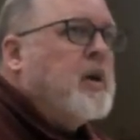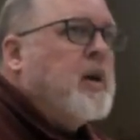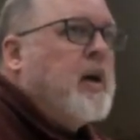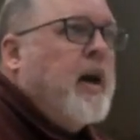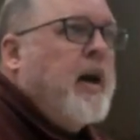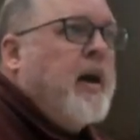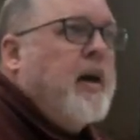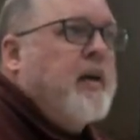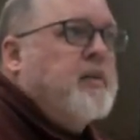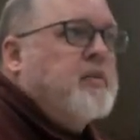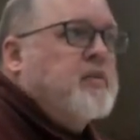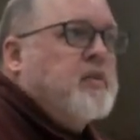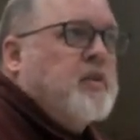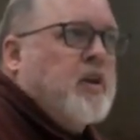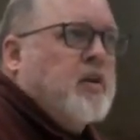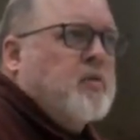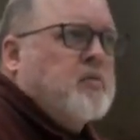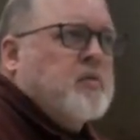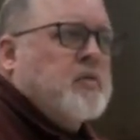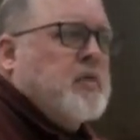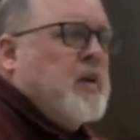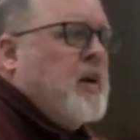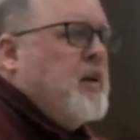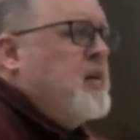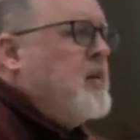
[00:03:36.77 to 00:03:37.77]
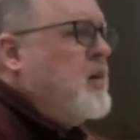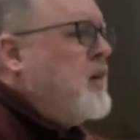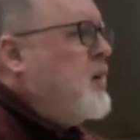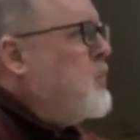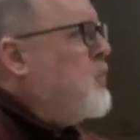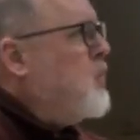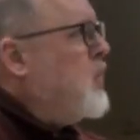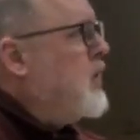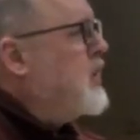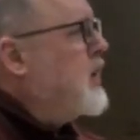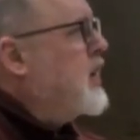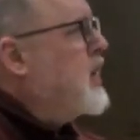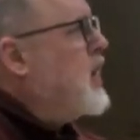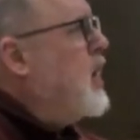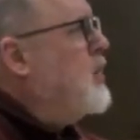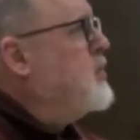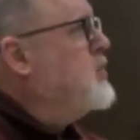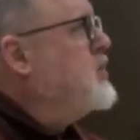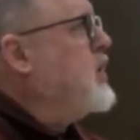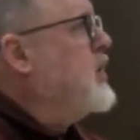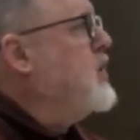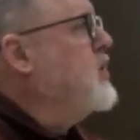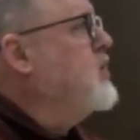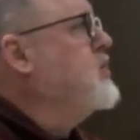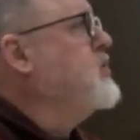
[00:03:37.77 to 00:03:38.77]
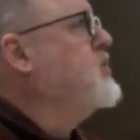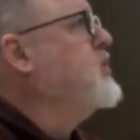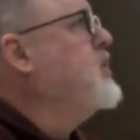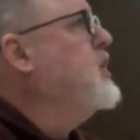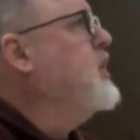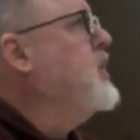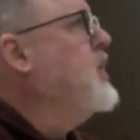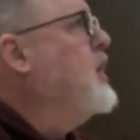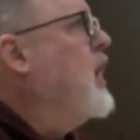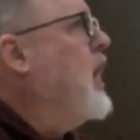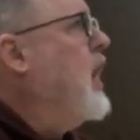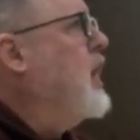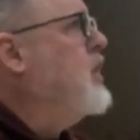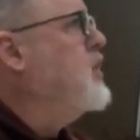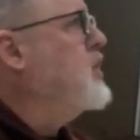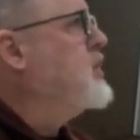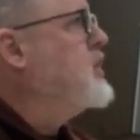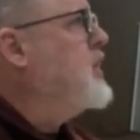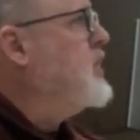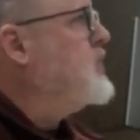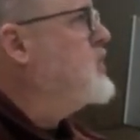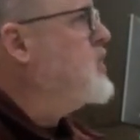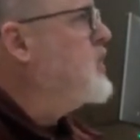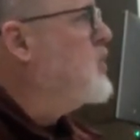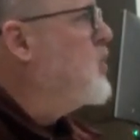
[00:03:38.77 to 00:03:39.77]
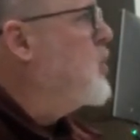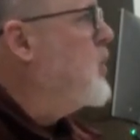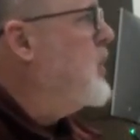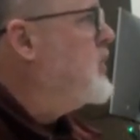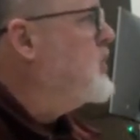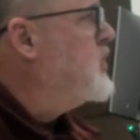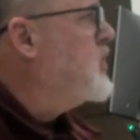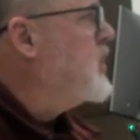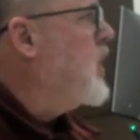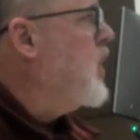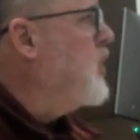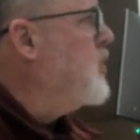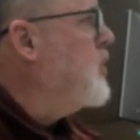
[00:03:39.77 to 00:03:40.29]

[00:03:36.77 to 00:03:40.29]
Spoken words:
And one of the commentators I looked at several weeks ago